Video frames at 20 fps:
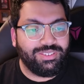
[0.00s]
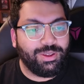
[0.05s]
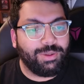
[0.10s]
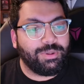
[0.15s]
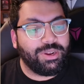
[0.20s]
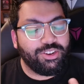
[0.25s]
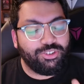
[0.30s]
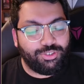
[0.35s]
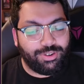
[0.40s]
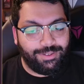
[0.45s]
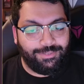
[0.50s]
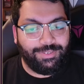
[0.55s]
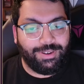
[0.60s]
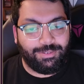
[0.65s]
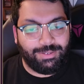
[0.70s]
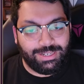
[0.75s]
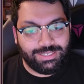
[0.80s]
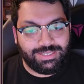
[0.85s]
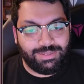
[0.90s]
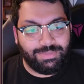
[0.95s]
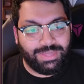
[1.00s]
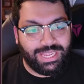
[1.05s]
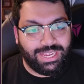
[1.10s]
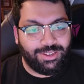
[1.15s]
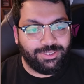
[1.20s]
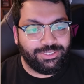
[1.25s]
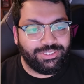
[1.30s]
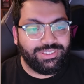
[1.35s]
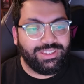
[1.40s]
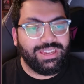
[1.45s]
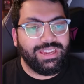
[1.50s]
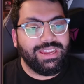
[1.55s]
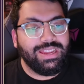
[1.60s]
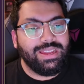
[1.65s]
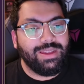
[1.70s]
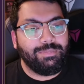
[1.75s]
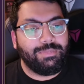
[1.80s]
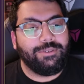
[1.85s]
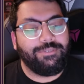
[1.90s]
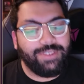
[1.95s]
So I'm going to try and figure out something else.
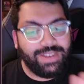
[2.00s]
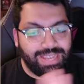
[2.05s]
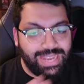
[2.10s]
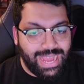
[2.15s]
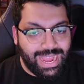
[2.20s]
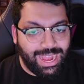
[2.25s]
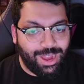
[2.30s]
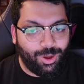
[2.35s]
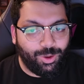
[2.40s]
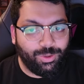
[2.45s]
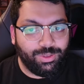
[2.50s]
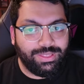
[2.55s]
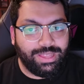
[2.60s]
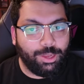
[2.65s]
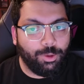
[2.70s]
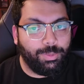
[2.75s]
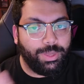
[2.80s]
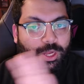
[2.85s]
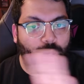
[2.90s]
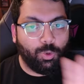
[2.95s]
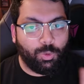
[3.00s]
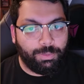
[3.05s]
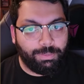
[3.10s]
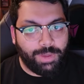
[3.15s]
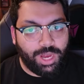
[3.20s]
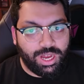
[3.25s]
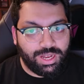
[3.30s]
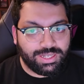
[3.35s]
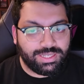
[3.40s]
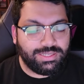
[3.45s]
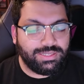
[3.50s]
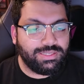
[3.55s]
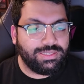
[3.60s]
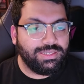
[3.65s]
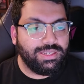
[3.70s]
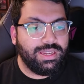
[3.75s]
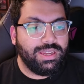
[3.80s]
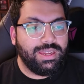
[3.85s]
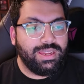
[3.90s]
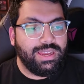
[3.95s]
But for now, they will be called marks,
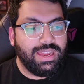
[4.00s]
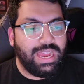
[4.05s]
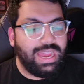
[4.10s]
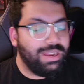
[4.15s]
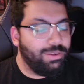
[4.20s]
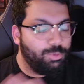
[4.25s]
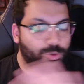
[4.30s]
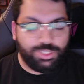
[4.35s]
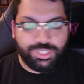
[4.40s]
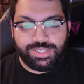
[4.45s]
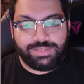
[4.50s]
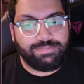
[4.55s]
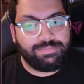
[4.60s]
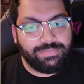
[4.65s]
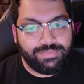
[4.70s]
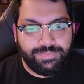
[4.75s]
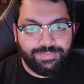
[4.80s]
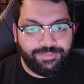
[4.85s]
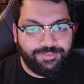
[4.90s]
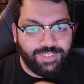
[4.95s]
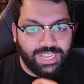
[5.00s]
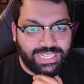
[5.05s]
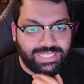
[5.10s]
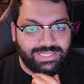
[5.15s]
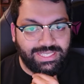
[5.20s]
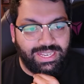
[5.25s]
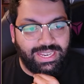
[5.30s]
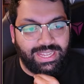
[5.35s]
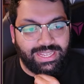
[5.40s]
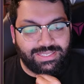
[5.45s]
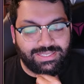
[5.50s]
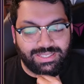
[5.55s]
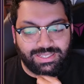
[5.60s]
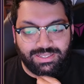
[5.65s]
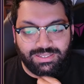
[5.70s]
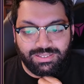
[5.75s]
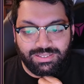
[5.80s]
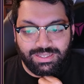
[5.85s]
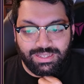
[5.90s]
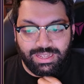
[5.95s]
and then we'll just fix it later.
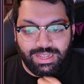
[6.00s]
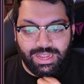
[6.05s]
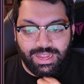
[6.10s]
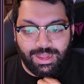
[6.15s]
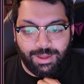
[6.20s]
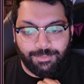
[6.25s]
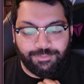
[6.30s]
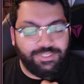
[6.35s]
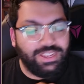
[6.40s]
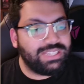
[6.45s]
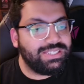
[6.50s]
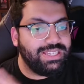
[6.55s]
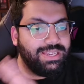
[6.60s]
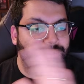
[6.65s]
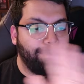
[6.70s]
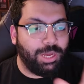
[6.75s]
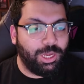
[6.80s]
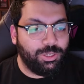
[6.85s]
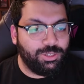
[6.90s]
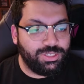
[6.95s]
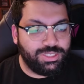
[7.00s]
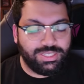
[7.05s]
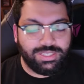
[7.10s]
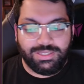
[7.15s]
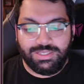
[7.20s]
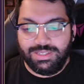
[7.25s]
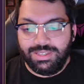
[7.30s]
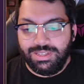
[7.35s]
Fix it in post.